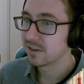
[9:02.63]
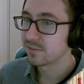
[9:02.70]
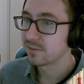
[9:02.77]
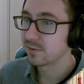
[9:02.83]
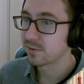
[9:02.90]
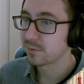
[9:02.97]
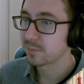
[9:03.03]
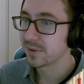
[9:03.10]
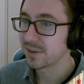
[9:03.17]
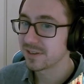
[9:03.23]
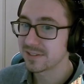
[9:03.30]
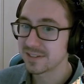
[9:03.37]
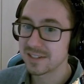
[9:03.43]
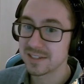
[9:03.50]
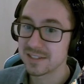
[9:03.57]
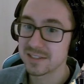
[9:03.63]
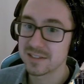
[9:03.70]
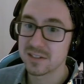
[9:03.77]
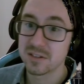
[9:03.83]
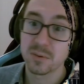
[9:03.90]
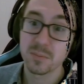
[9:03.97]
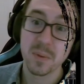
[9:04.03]
Fourth place is the
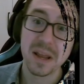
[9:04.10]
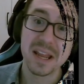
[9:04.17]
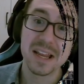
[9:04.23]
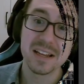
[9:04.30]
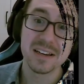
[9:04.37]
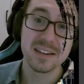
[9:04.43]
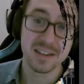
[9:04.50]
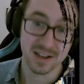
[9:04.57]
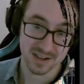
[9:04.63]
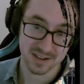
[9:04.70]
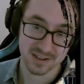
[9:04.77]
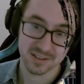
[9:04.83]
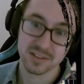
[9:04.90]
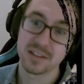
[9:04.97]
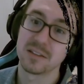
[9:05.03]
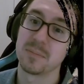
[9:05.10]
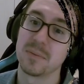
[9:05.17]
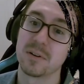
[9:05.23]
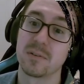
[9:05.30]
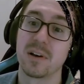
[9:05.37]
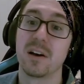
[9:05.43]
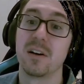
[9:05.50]
Domain deck that's been
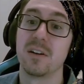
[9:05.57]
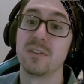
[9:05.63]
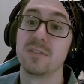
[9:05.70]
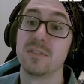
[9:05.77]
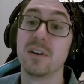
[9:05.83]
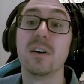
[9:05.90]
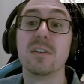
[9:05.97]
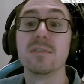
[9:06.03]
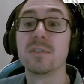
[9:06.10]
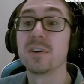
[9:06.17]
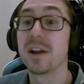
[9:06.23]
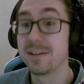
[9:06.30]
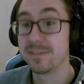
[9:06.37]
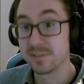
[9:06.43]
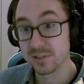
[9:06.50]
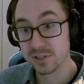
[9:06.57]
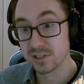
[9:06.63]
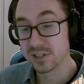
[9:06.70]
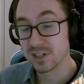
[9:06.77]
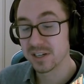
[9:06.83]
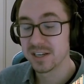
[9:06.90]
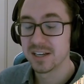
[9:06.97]
around
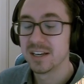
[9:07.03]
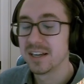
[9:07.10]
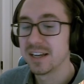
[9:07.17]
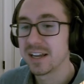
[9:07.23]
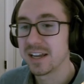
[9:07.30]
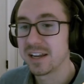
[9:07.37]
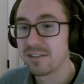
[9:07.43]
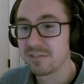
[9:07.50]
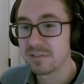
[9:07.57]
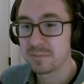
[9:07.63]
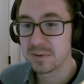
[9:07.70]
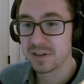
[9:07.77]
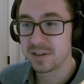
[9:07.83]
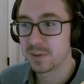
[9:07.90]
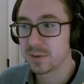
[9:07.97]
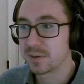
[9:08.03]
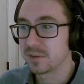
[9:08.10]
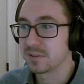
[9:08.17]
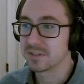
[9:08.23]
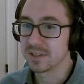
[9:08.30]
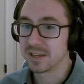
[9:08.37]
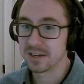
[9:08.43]
forever, and everybody
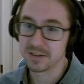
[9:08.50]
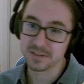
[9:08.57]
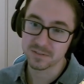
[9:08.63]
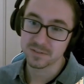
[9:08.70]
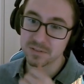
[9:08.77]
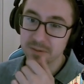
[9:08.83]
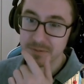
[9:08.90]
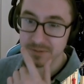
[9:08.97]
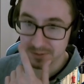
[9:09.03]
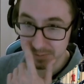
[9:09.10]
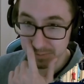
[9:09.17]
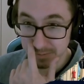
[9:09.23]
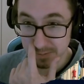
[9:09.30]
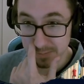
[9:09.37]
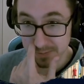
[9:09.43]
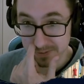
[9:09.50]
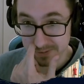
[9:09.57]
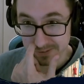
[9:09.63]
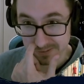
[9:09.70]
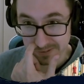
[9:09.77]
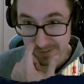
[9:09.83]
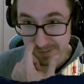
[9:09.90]
knows, and it's still pretty
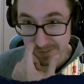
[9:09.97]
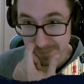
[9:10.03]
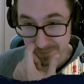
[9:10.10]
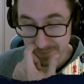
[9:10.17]
strong.